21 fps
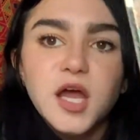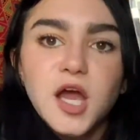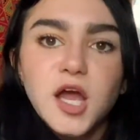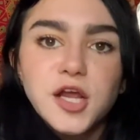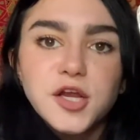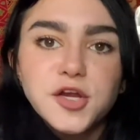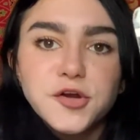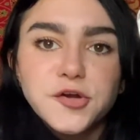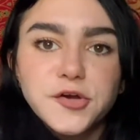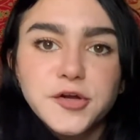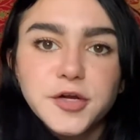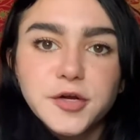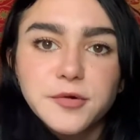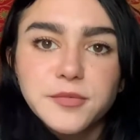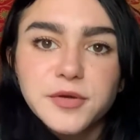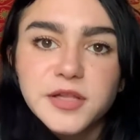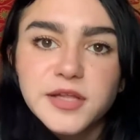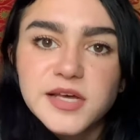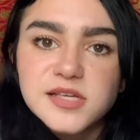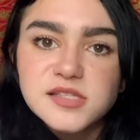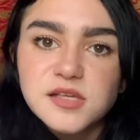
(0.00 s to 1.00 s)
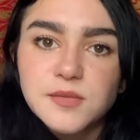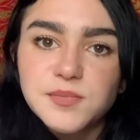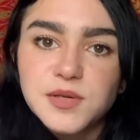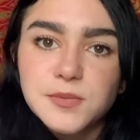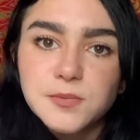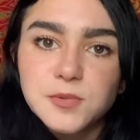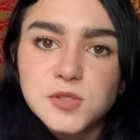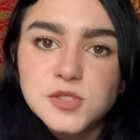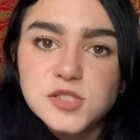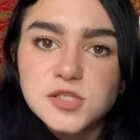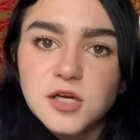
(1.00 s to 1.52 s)
you're going to realize that people
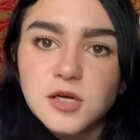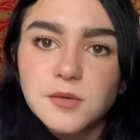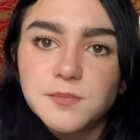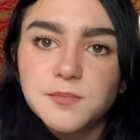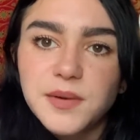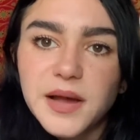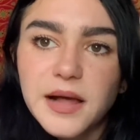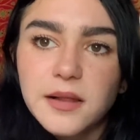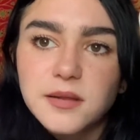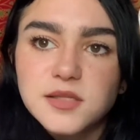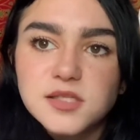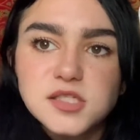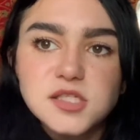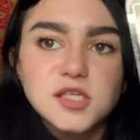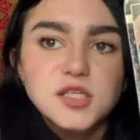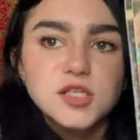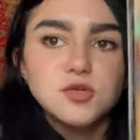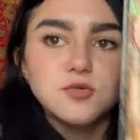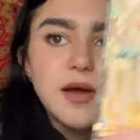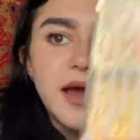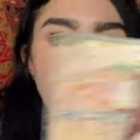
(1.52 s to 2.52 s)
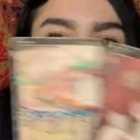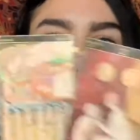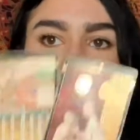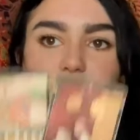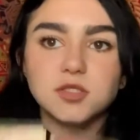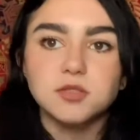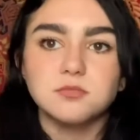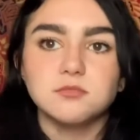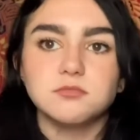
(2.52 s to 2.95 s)
start balancing you out.